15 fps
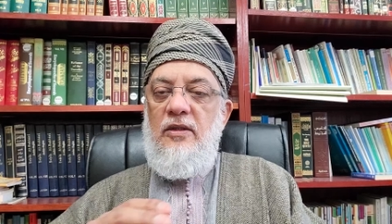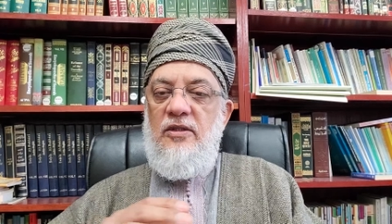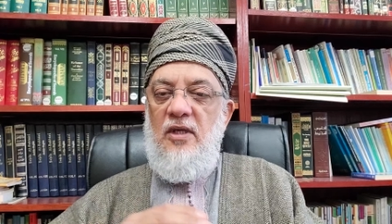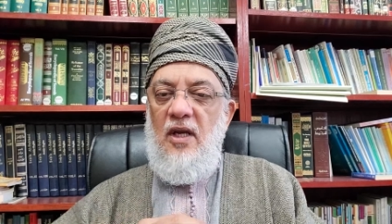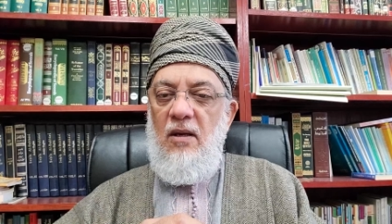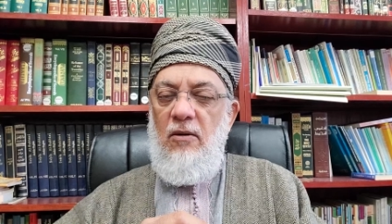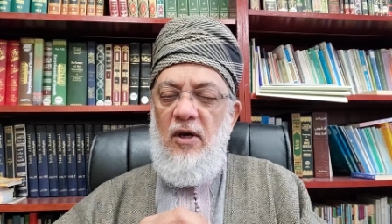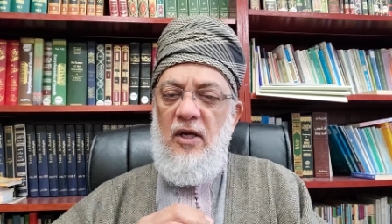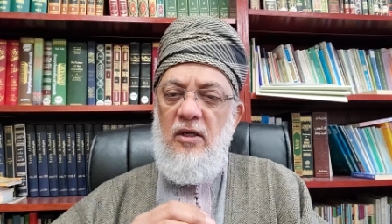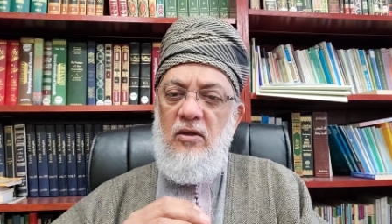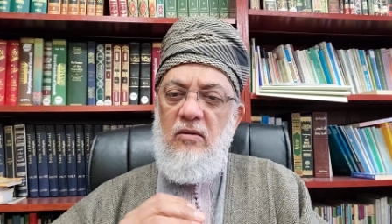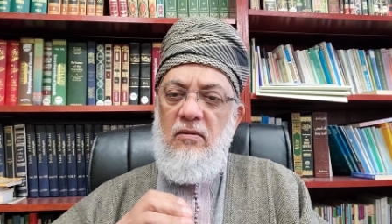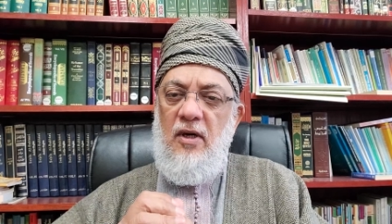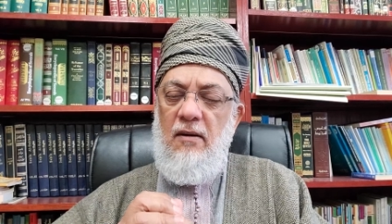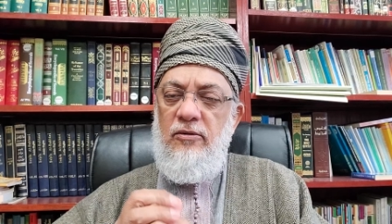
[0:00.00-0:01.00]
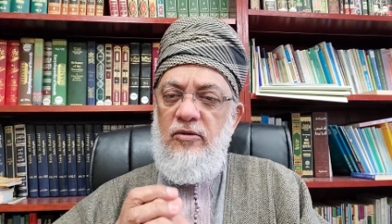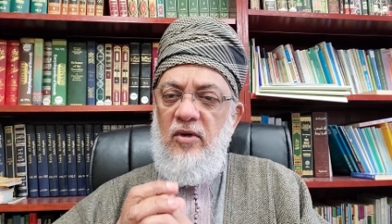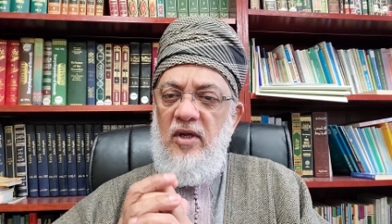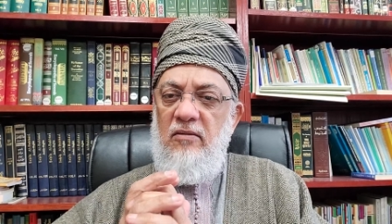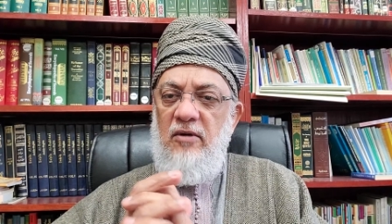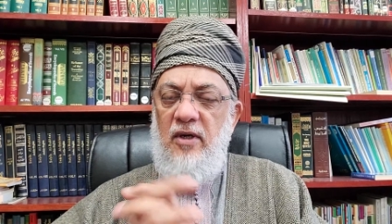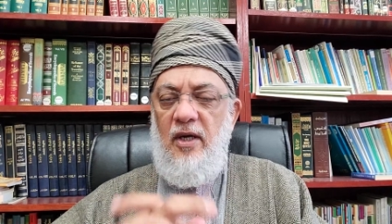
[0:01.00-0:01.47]
Assalamu alaikum wa
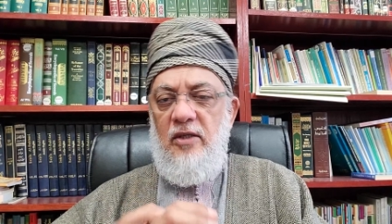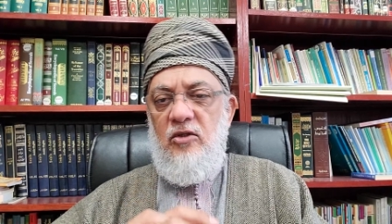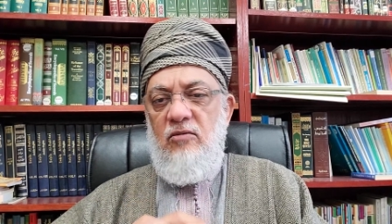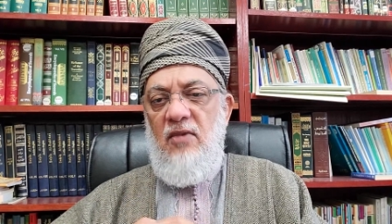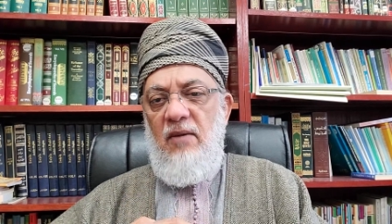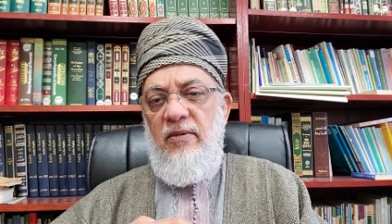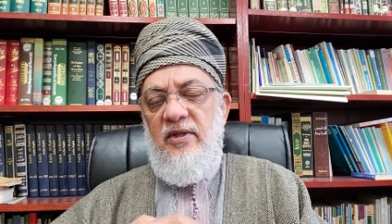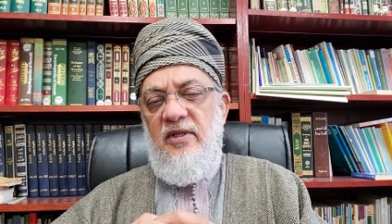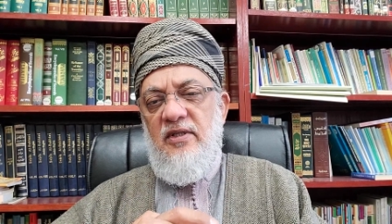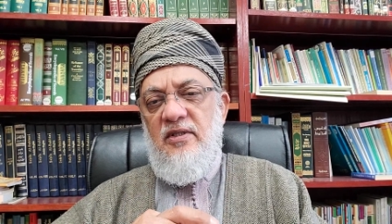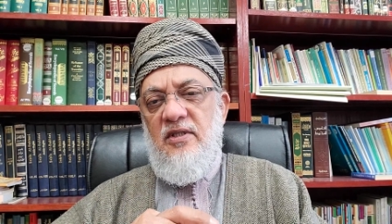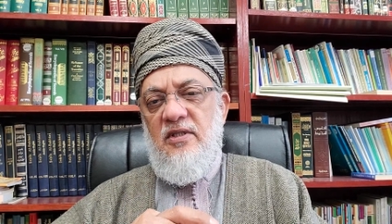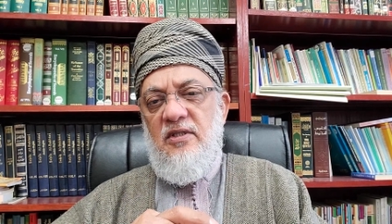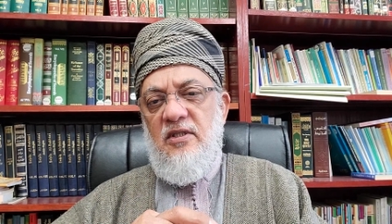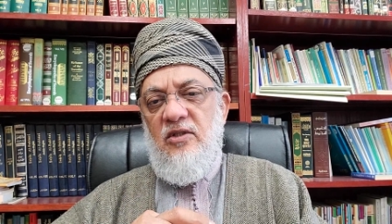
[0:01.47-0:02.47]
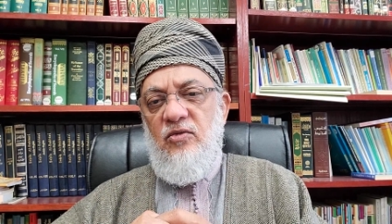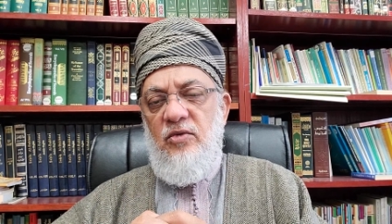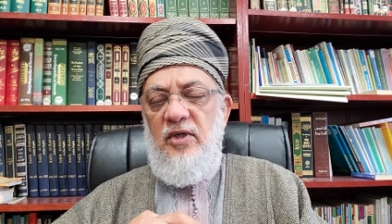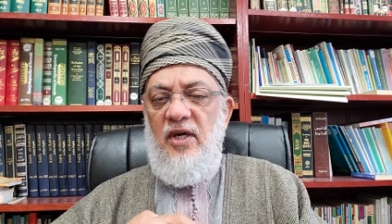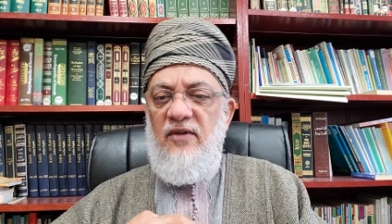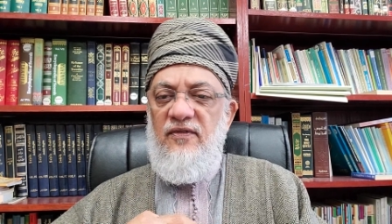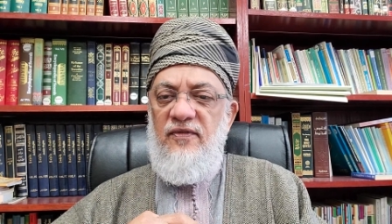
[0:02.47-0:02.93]
rahmatullahi wa My brothers and sisters,
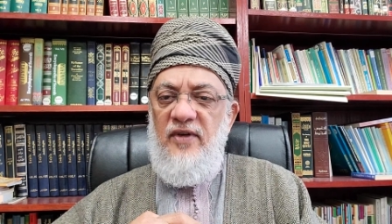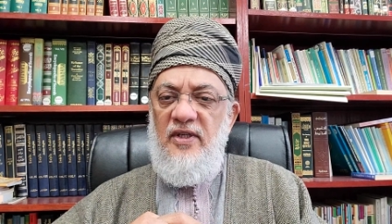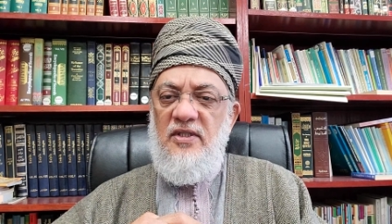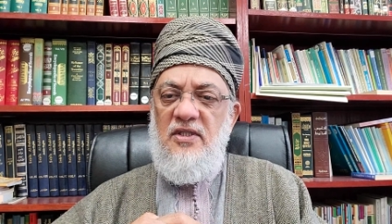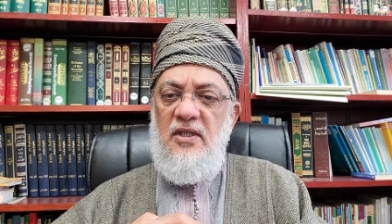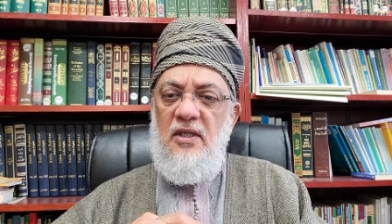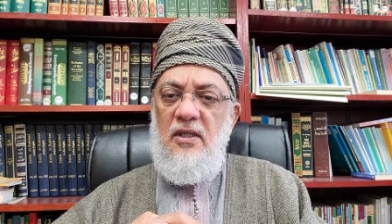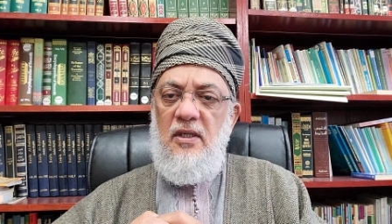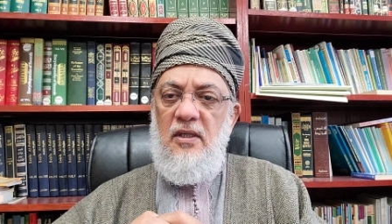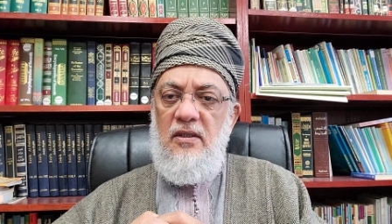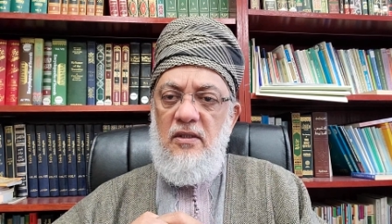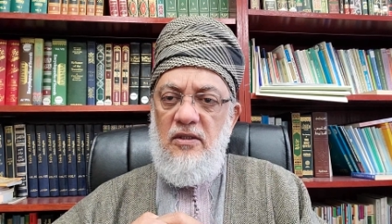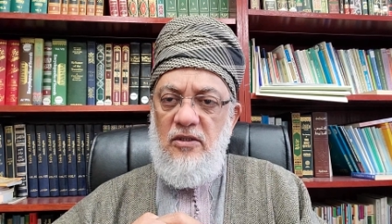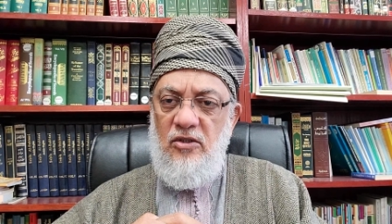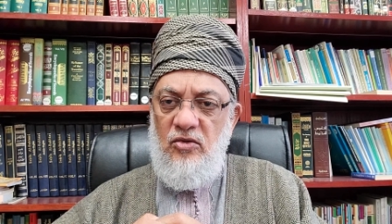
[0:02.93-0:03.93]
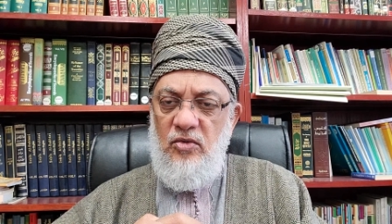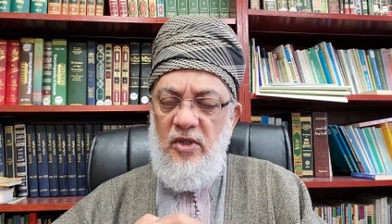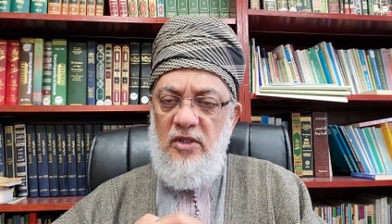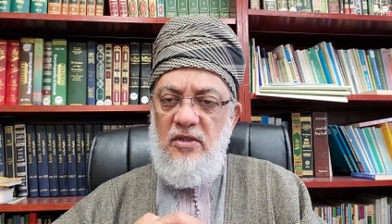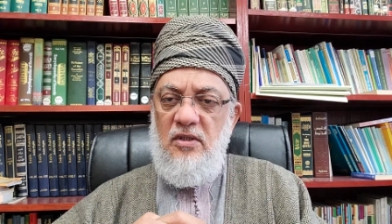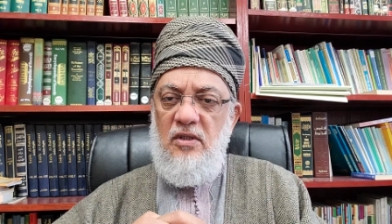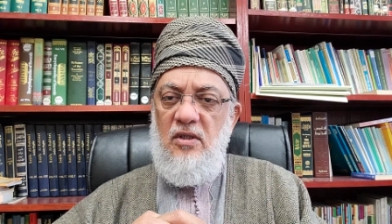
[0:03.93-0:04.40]
we are facing the
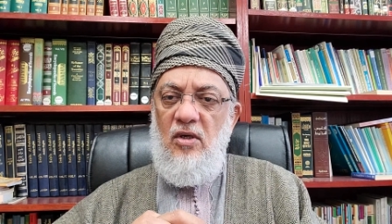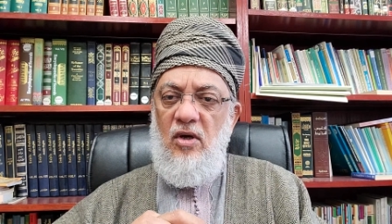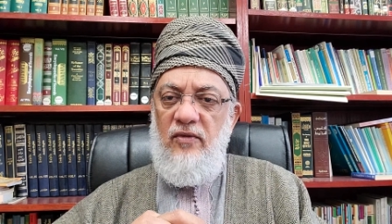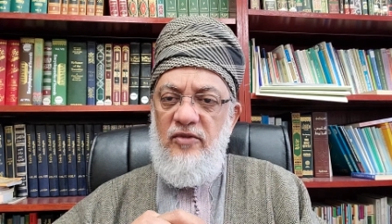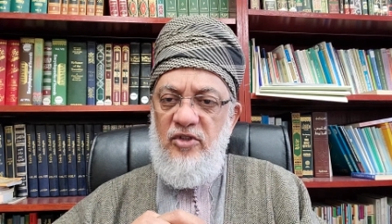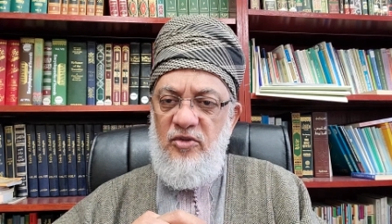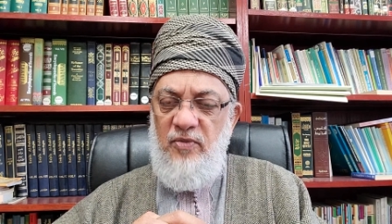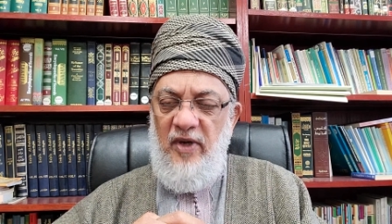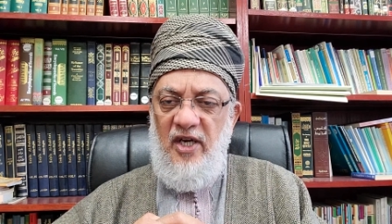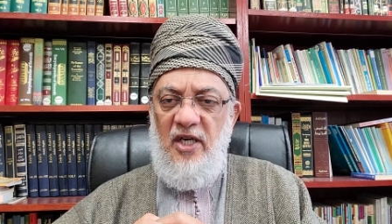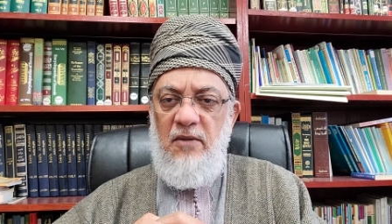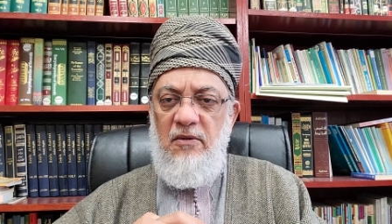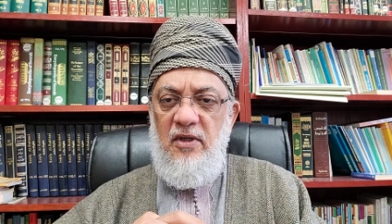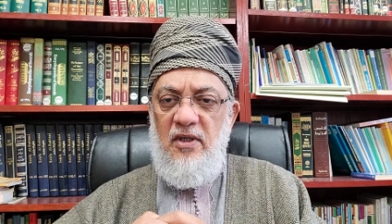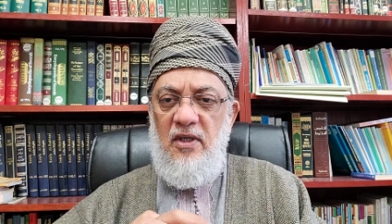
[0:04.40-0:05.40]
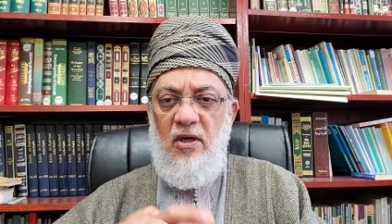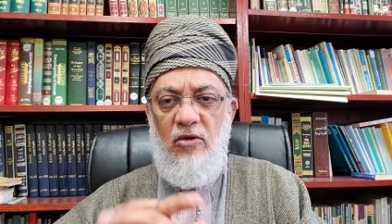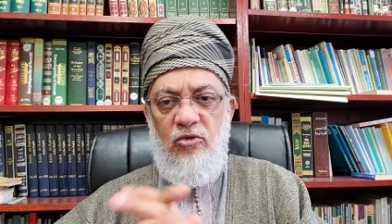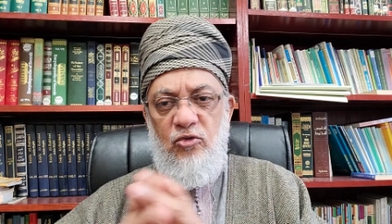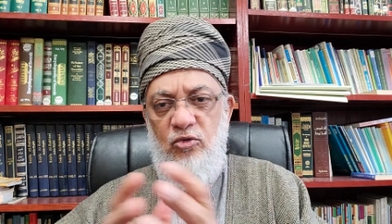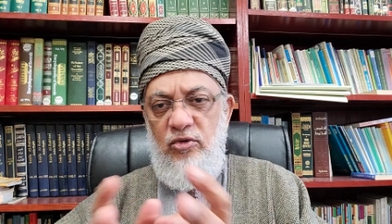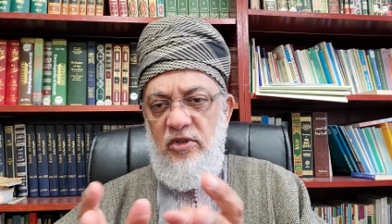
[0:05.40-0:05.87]
situation of this pandemic now
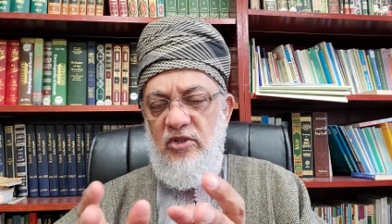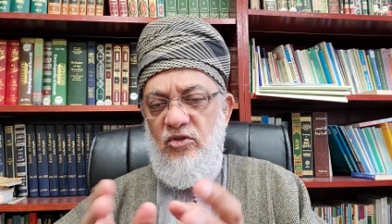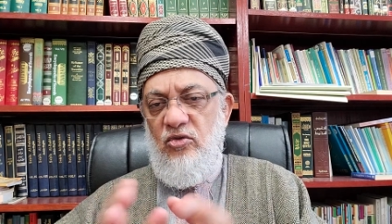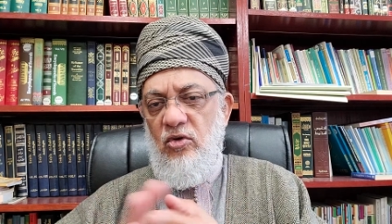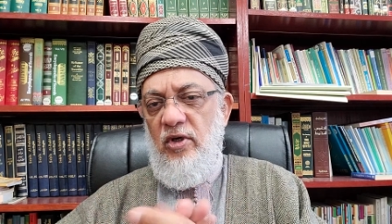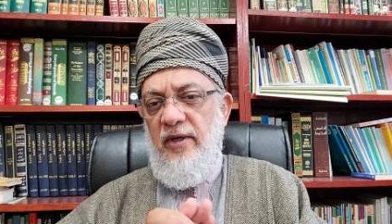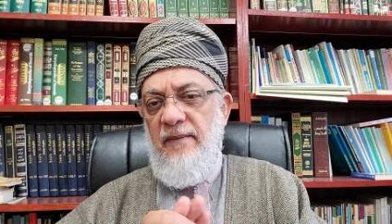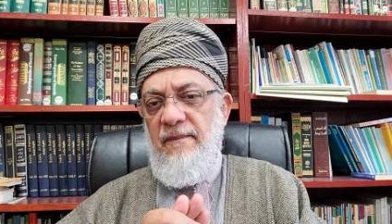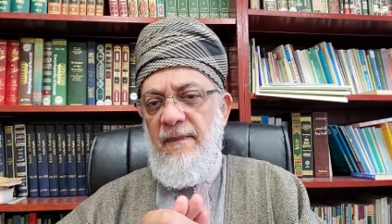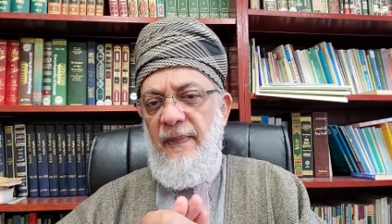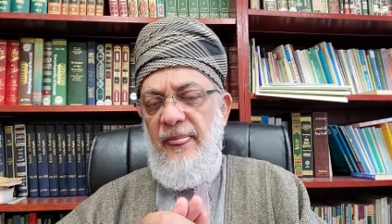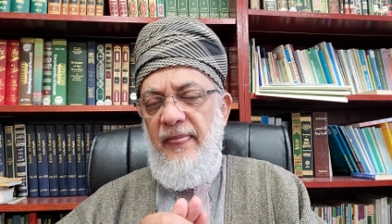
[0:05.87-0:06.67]
two years going.